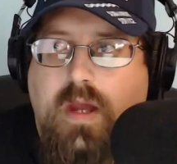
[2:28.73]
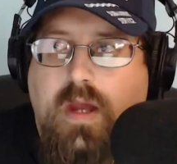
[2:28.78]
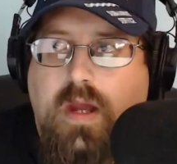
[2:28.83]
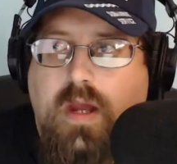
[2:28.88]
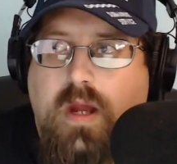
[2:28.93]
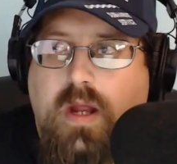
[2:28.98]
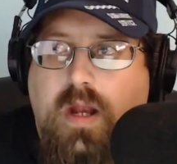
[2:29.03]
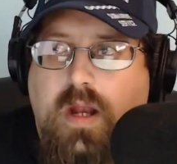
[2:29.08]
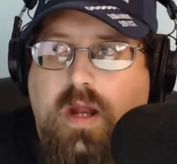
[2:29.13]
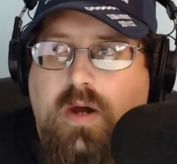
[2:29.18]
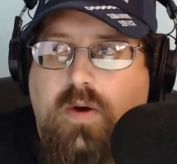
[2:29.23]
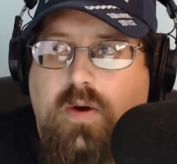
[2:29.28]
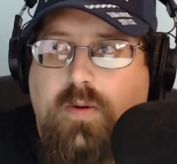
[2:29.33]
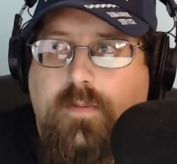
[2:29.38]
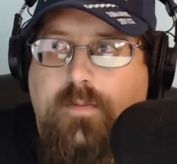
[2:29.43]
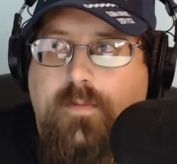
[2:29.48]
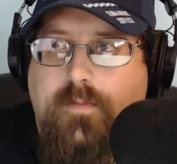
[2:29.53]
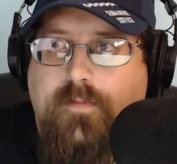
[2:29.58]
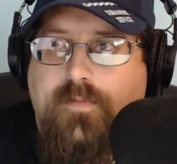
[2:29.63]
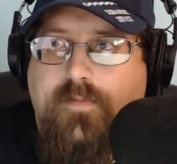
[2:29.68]
Now,
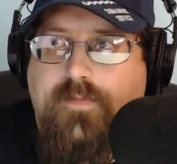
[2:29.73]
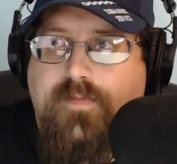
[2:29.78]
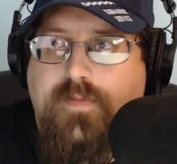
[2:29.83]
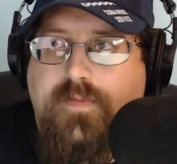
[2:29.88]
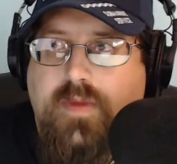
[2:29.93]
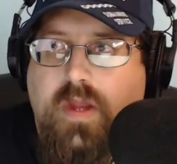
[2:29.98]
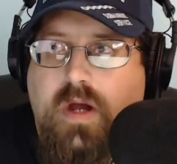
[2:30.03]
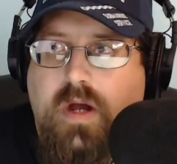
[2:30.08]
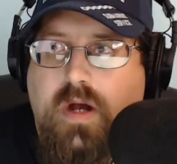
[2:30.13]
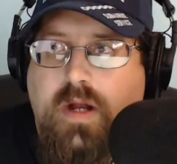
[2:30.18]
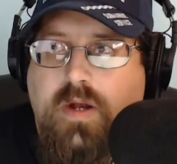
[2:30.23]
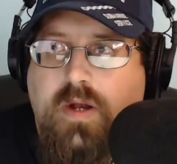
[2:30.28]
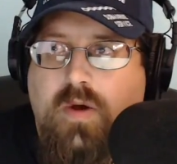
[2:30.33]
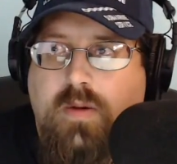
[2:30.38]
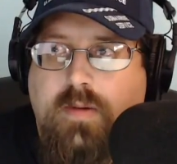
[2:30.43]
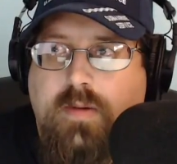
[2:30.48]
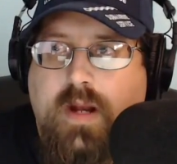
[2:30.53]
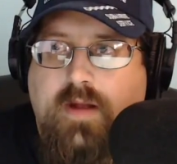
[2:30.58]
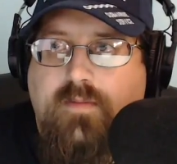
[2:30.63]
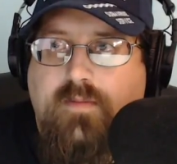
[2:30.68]
I know I'm
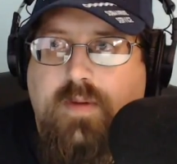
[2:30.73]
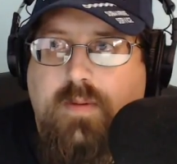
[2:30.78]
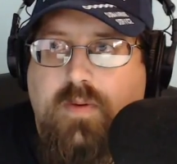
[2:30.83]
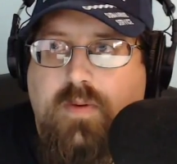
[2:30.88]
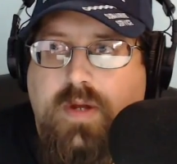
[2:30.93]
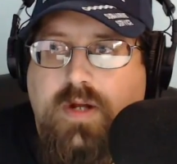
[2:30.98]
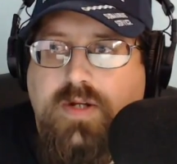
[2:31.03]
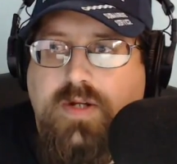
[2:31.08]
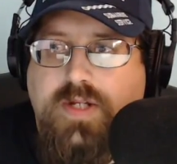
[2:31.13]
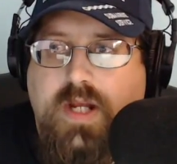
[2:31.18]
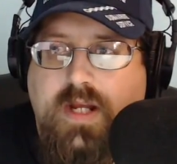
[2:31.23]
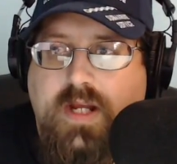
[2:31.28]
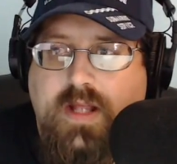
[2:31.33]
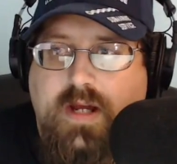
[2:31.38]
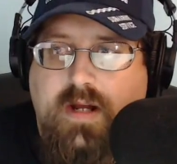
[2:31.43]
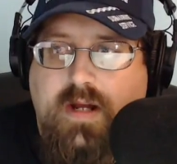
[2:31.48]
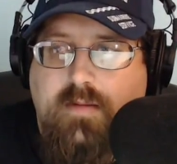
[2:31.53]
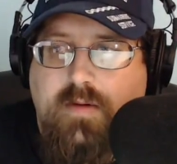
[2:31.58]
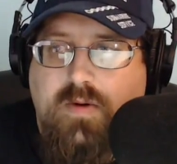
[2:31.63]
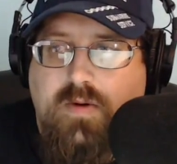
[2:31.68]
going to have people here saying that
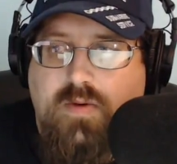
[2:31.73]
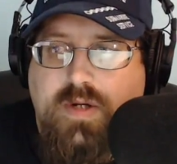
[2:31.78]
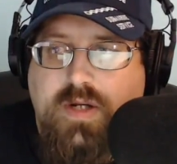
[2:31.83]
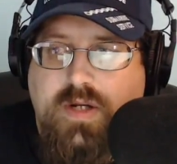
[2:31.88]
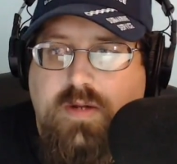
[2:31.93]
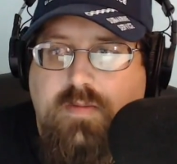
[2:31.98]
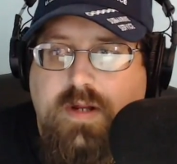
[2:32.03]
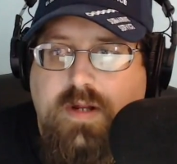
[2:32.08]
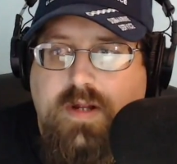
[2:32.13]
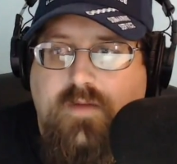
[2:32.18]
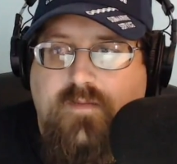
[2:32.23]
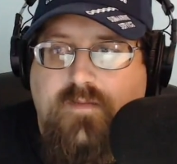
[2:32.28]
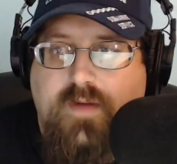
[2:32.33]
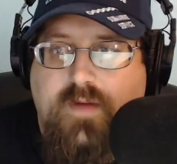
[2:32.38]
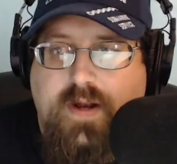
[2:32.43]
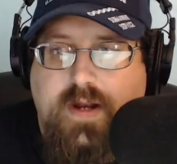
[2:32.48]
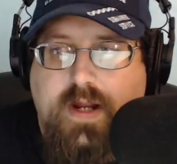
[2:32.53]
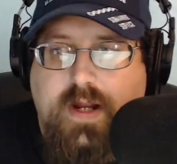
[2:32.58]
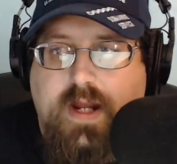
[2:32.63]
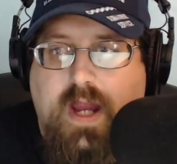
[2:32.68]
I'm going to be
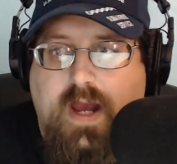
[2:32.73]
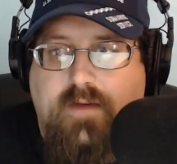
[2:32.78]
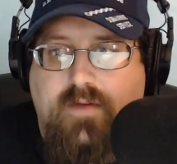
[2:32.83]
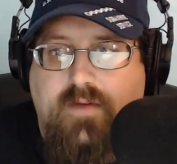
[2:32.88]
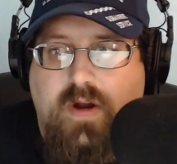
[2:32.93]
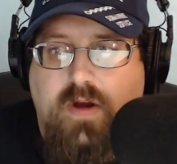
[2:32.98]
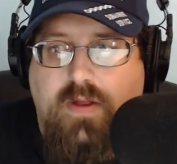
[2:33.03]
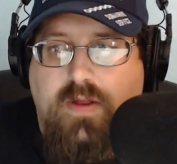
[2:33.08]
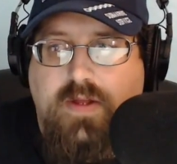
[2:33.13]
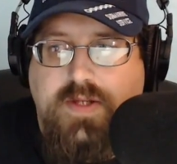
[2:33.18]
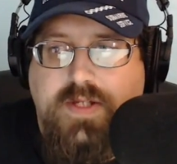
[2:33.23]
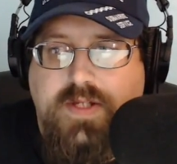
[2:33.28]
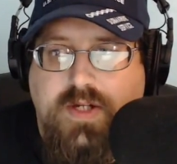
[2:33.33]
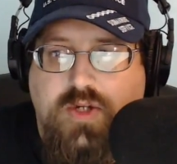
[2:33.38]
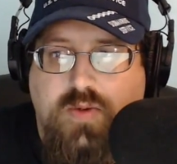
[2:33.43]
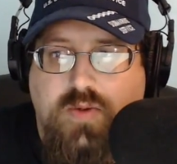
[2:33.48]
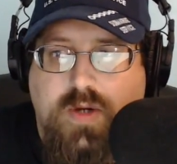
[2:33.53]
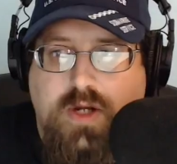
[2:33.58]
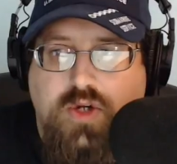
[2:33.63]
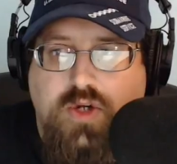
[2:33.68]
defending Kavanaugh in this
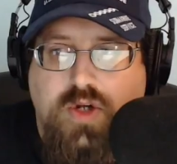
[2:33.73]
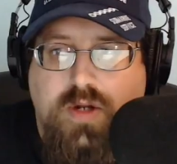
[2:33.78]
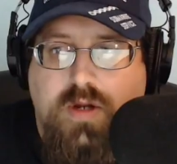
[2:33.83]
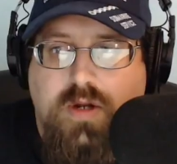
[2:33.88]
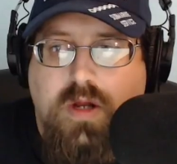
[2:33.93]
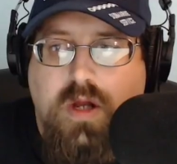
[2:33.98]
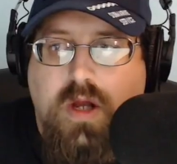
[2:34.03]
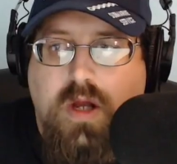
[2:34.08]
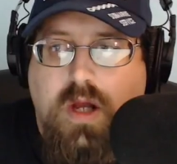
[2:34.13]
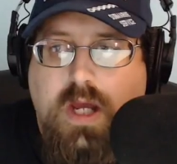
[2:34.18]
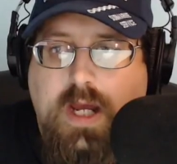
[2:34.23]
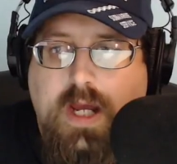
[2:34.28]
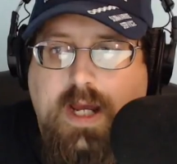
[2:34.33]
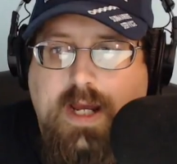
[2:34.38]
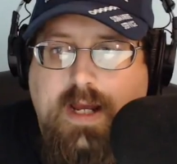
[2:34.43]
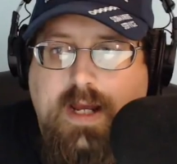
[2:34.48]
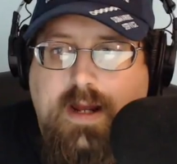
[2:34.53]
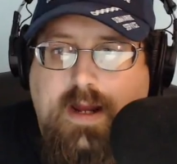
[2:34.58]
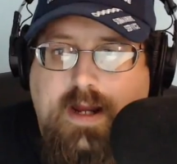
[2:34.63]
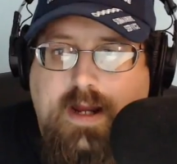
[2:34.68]
situation.
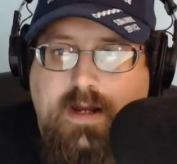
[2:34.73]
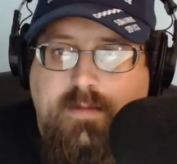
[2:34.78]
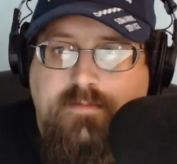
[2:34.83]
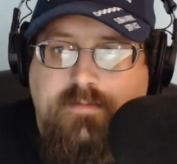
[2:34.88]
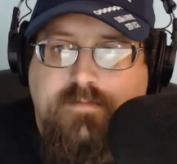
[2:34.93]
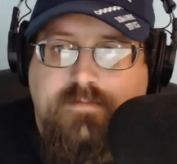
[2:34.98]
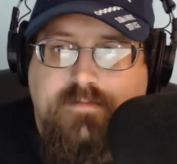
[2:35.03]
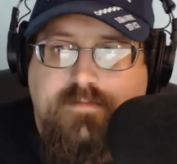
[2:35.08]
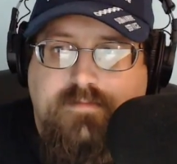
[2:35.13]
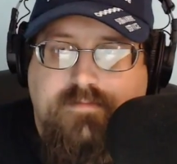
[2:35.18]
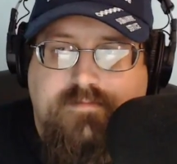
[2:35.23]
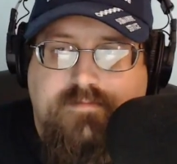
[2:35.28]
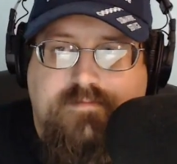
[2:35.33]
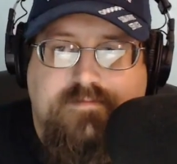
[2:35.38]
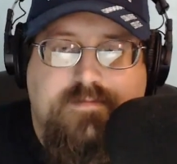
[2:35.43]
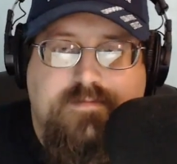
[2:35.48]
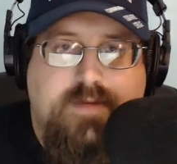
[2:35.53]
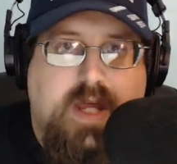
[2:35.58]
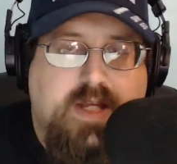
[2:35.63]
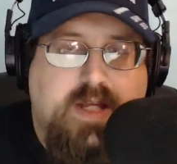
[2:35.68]
And
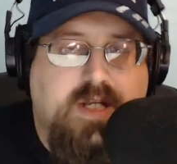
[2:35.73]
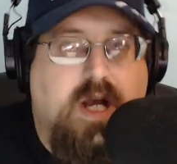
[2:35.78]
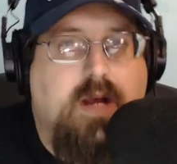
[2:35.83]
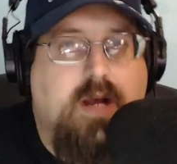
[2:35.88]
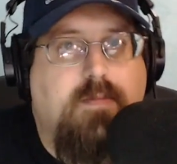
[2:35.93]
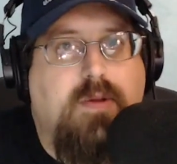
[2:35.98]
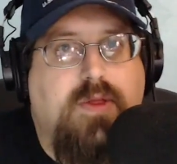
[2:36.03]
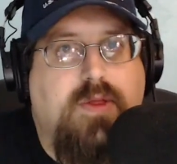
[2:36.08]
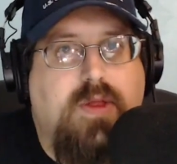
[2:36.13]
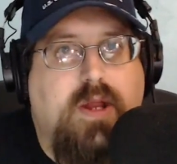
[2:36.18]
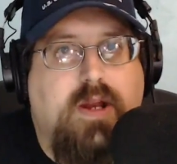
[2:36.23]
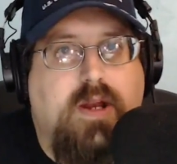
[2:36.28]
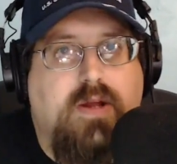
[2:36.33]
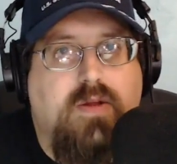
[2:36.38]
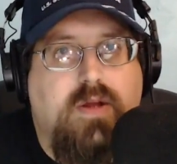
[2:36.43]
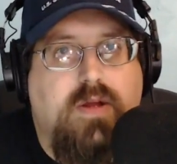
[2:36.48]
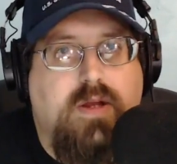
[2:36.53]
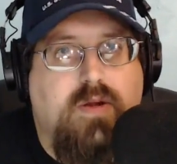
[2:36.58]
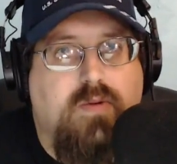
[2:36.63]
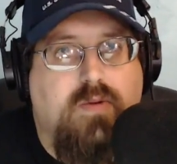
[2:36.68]
that's hypothetically
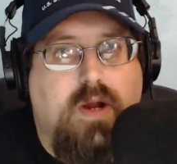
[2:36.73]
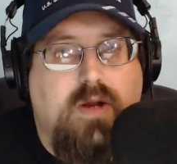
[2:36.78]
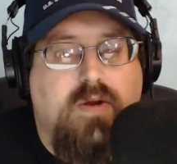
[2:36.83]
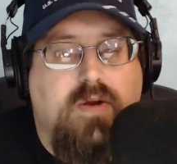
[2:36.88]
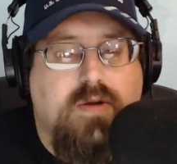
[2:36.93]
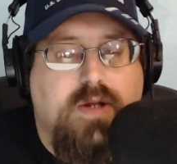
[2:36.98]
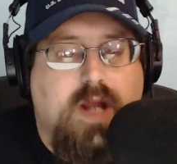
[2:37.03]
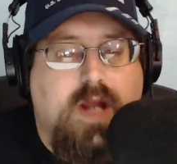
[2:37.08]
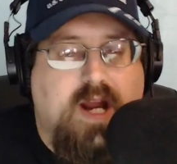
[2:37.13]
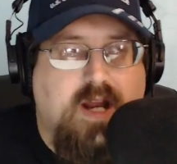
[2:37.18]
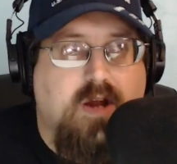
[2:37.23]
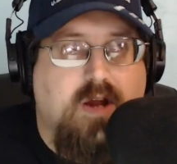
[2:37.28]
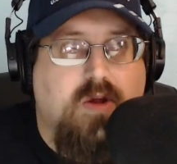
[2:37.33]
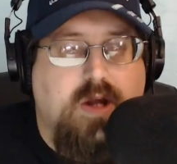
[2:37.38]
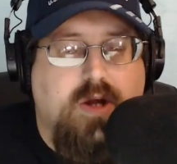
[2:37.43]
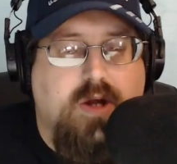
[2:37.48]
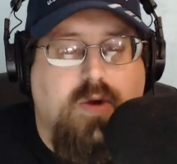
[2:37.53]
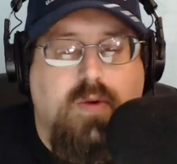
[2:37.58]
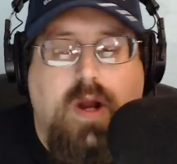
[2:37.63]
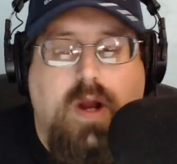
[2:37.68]
correct or technically
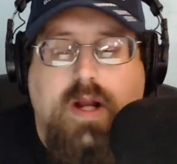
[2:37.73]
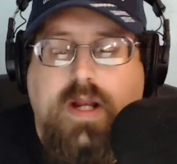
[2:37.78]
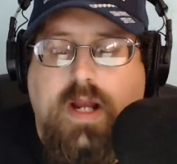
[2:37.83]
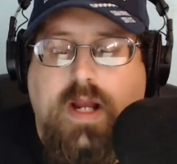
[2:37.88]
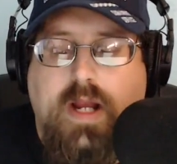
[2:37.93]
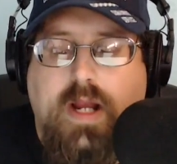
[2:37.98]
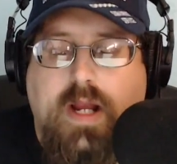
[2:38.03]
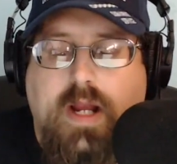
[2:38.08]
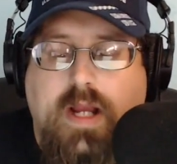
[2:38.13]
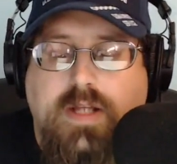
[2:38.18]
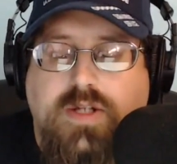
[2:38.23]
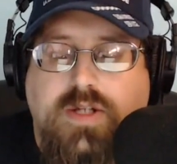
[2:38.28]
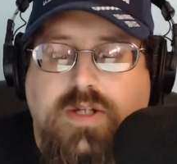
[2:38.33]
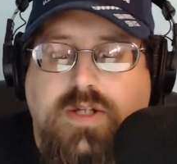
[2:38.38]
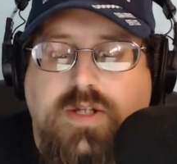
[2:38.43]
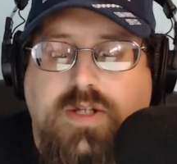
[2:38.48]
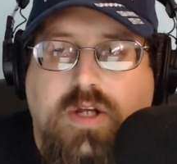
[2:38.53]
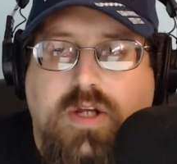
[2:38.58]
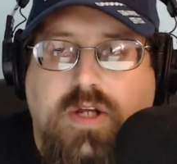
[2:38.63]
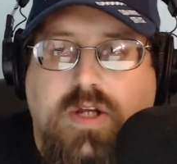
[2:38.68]
correct, I guess you could say
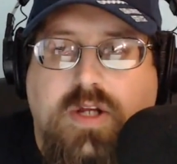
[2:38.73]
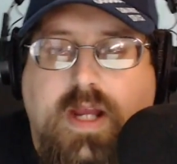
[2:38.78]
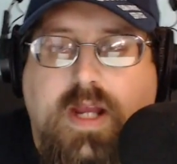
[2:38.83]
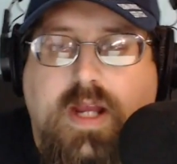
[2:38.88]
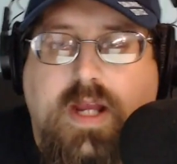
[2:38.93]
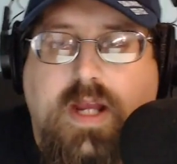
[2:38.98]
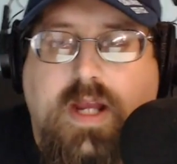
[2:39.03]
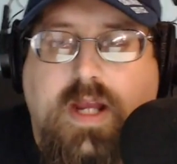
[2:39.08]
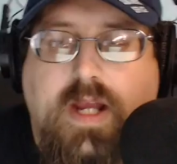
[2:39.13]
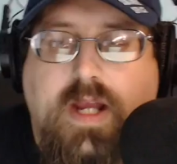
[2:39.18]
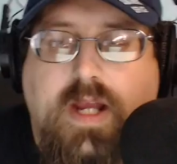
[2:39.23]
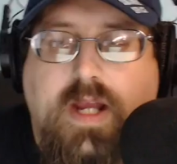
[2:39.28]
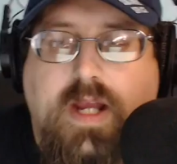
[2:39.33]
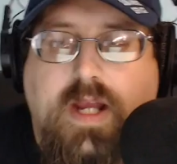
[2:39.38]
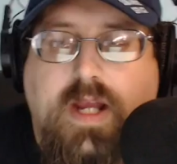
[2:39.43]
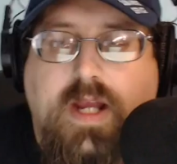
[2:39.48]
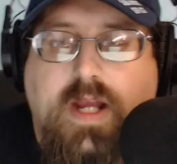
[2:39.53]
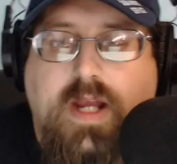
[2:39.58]
it. Because